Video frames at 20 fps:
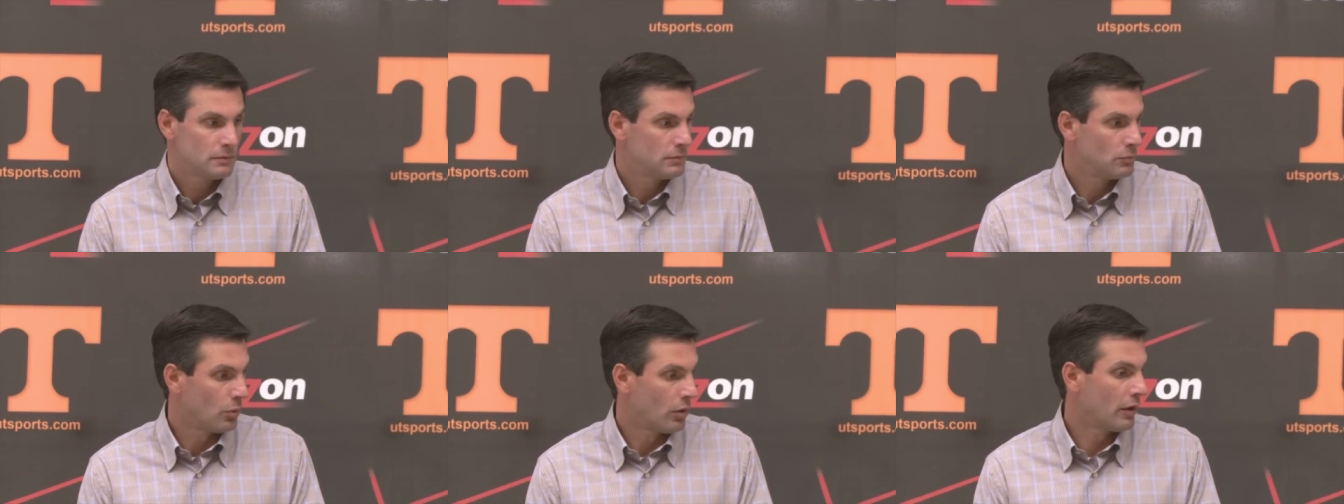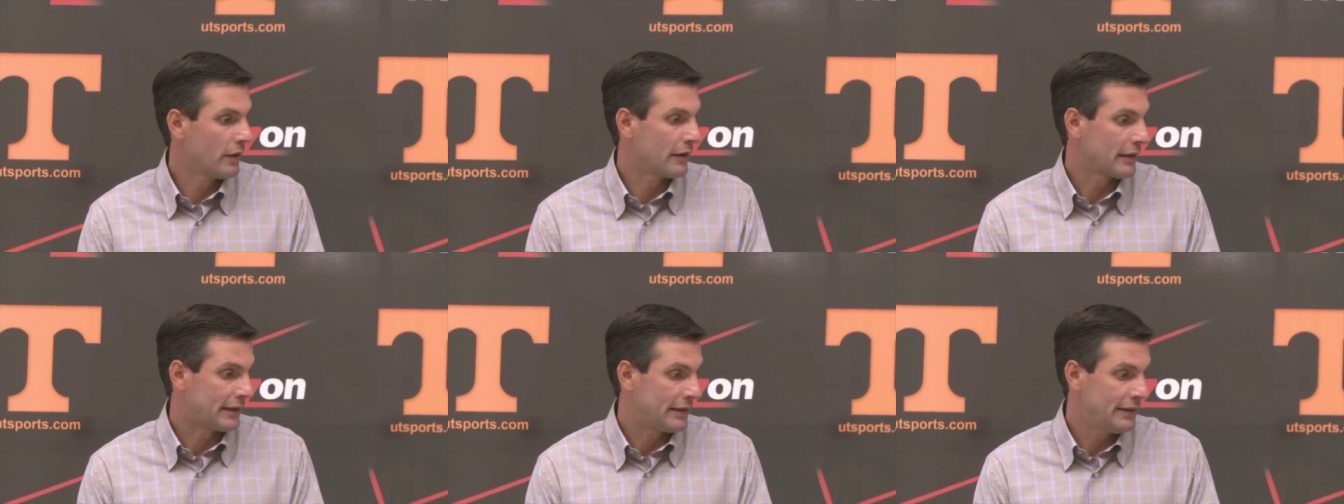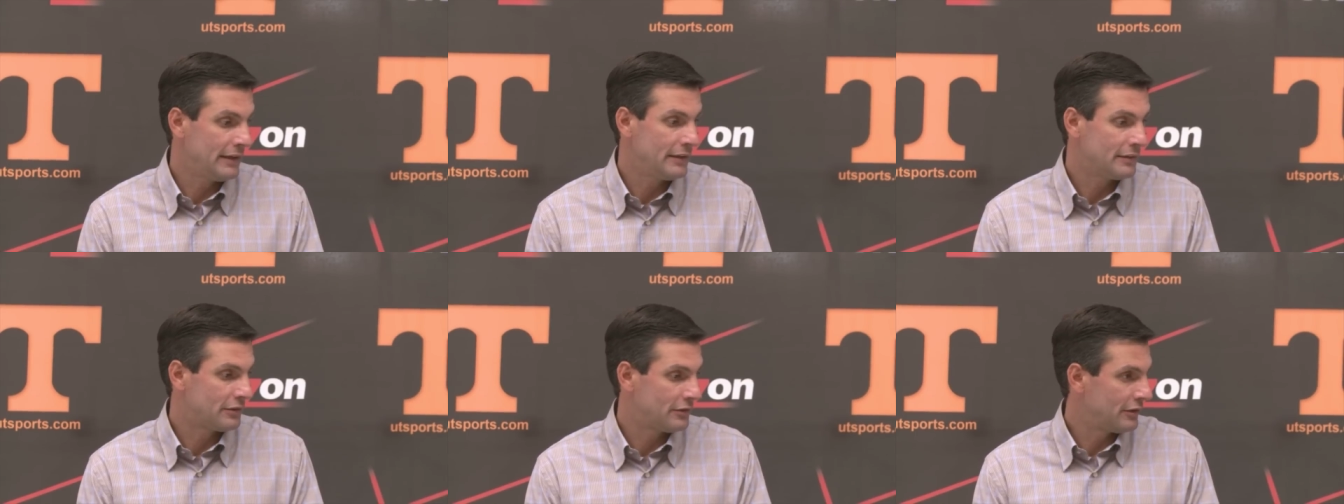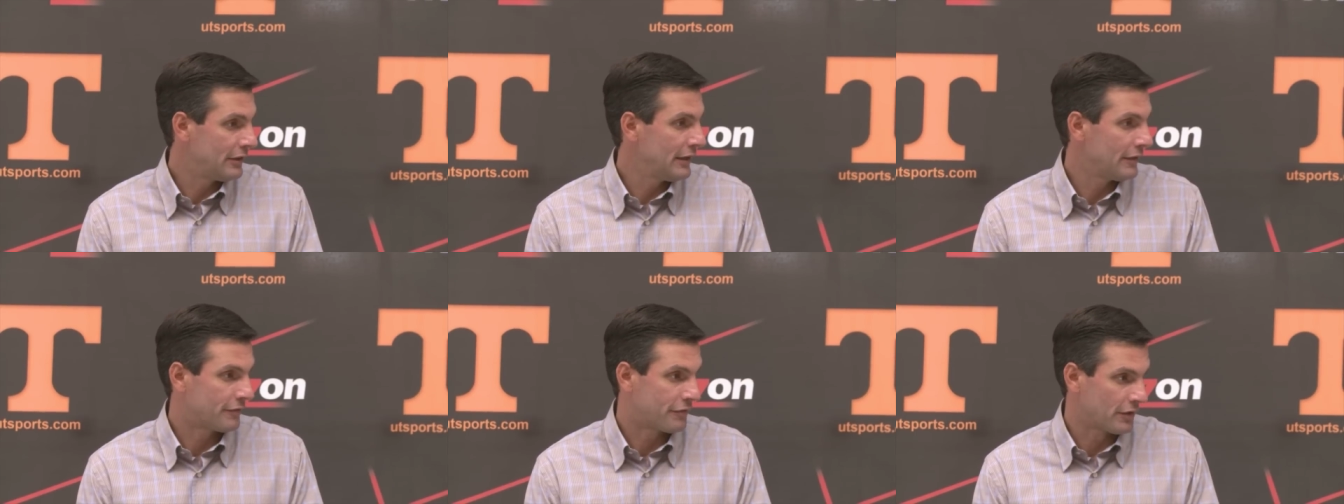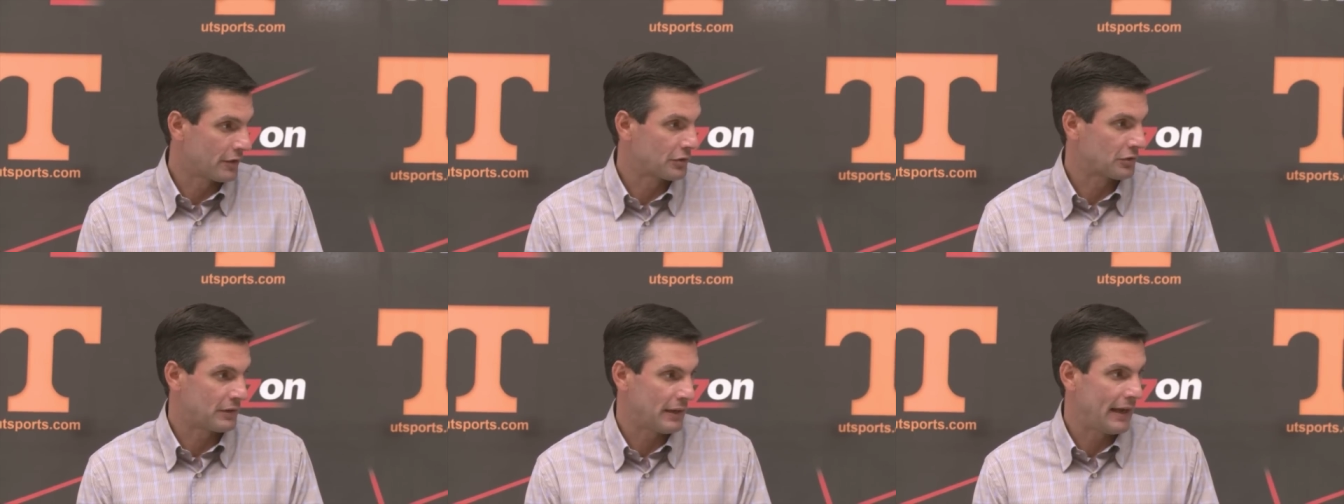one of the keys is you get
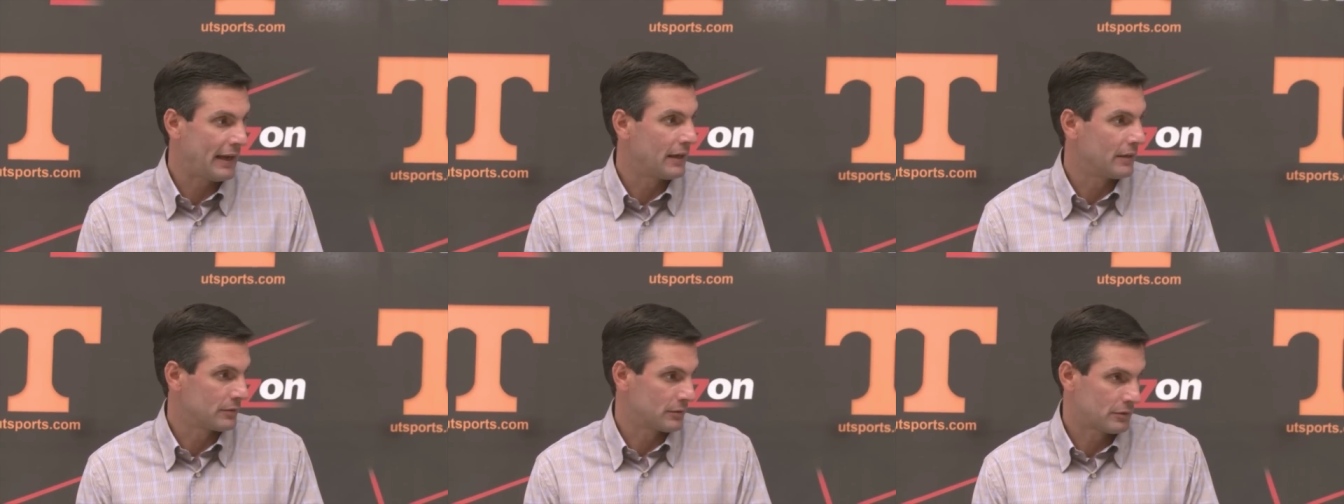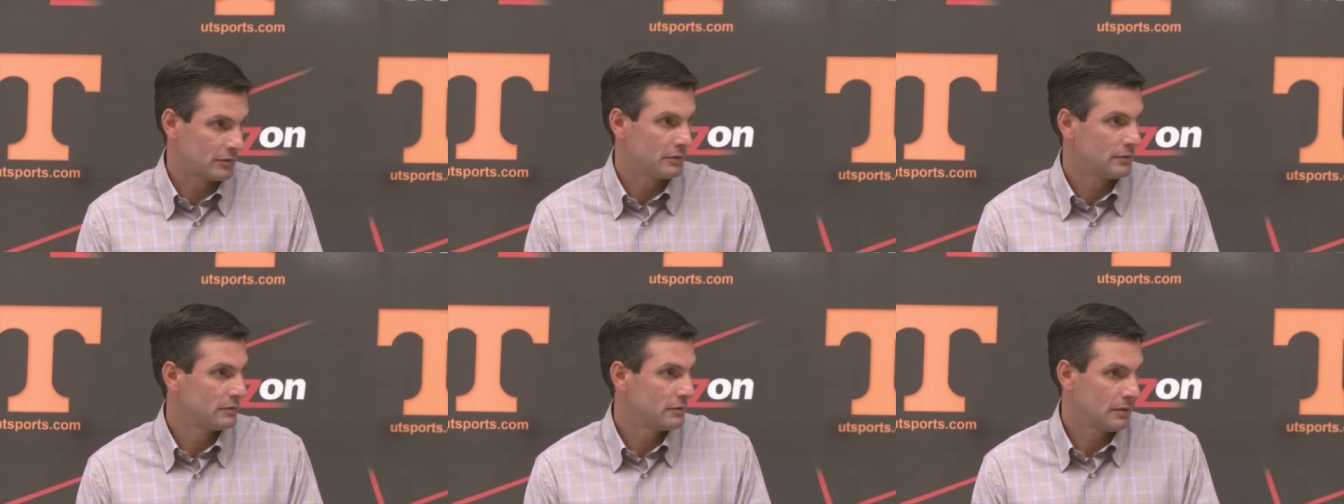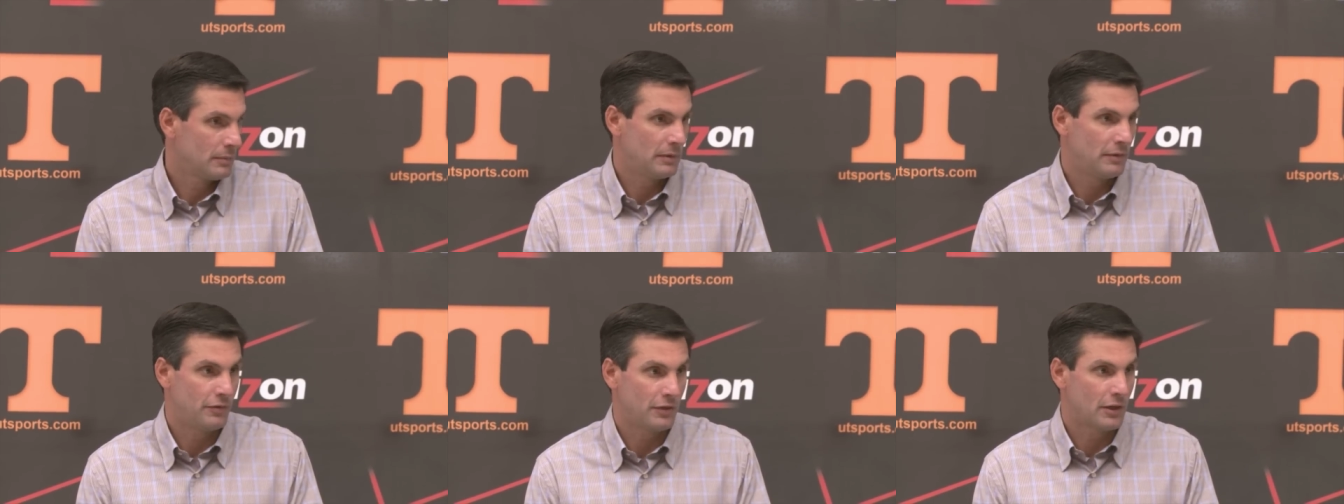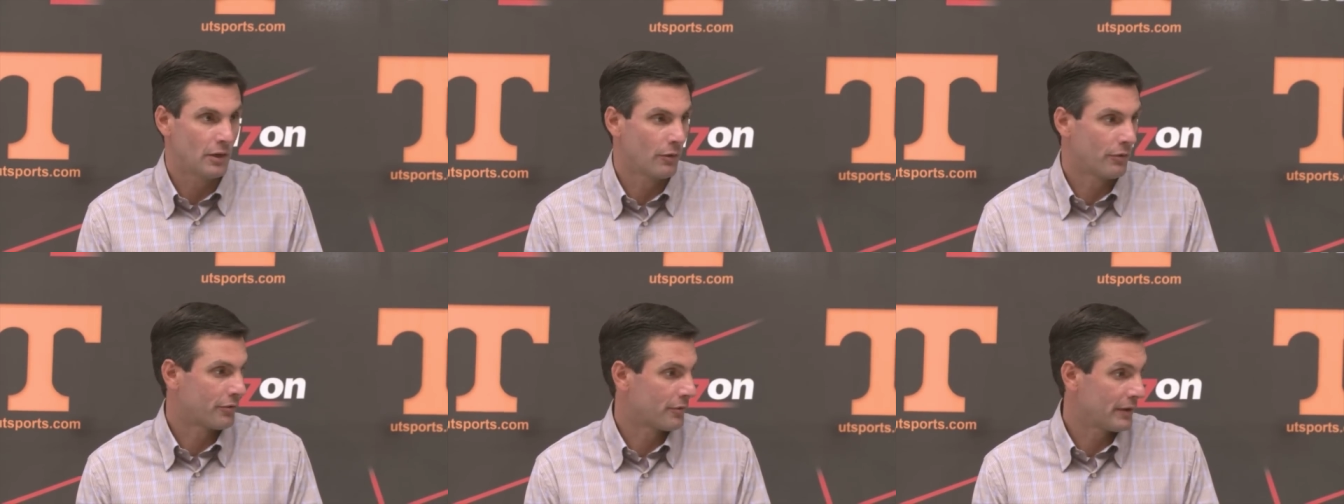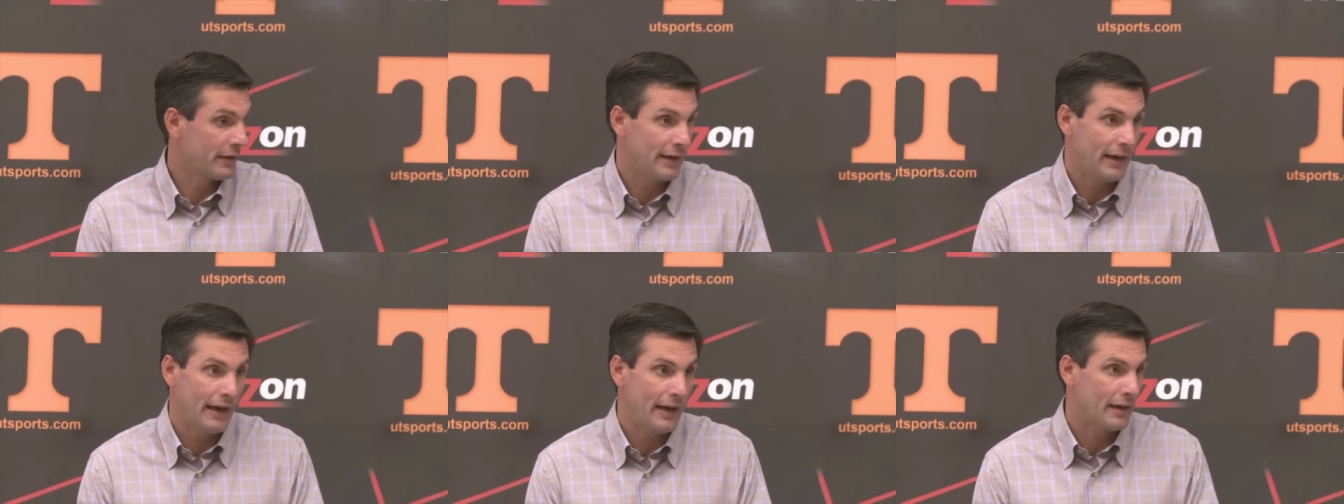first downs. I mean, if you go
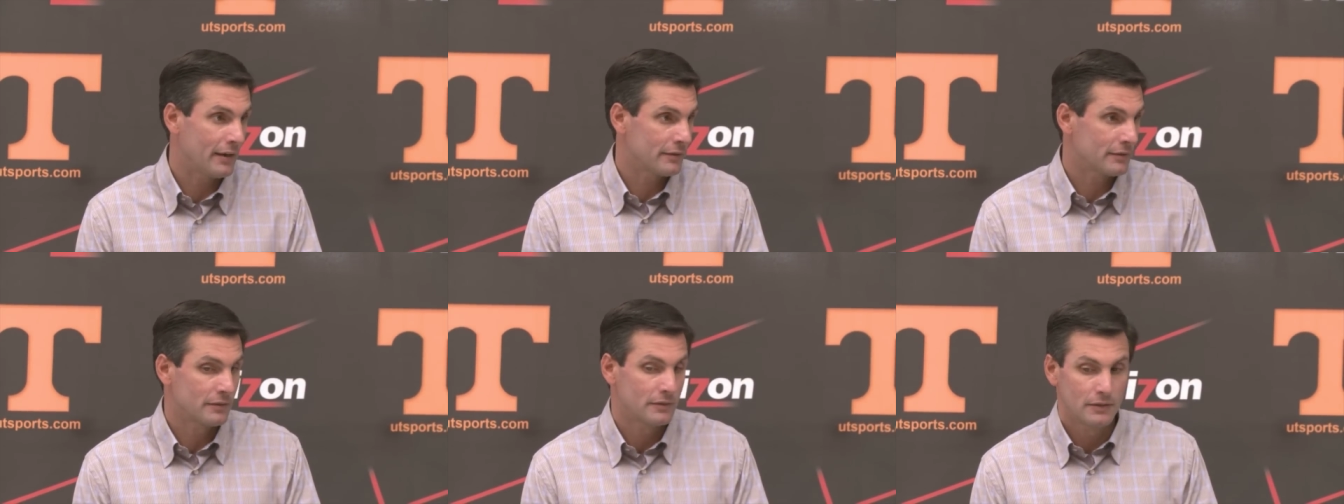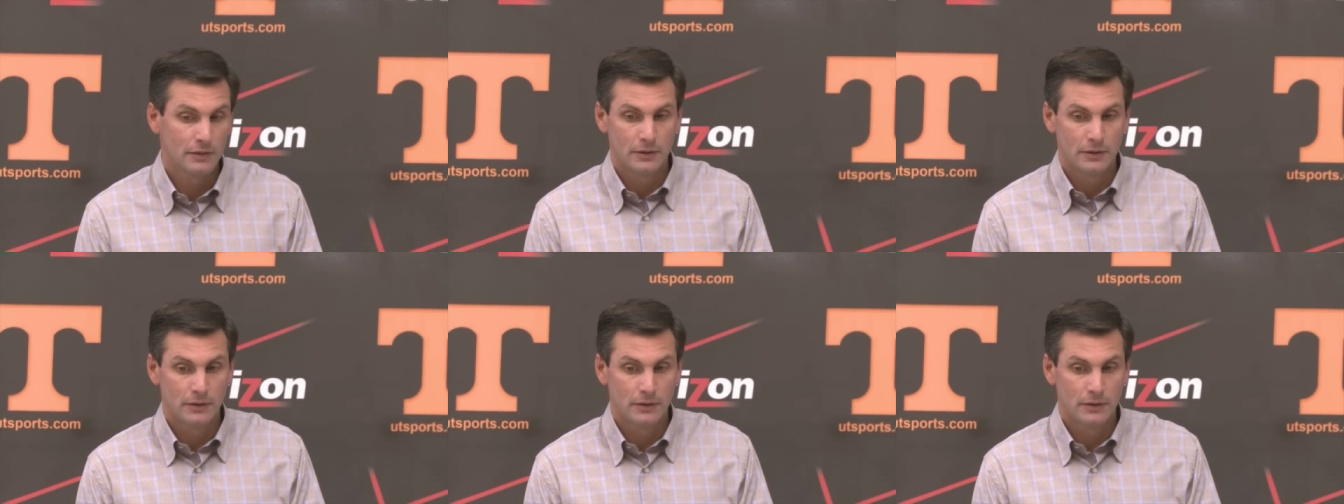three and out,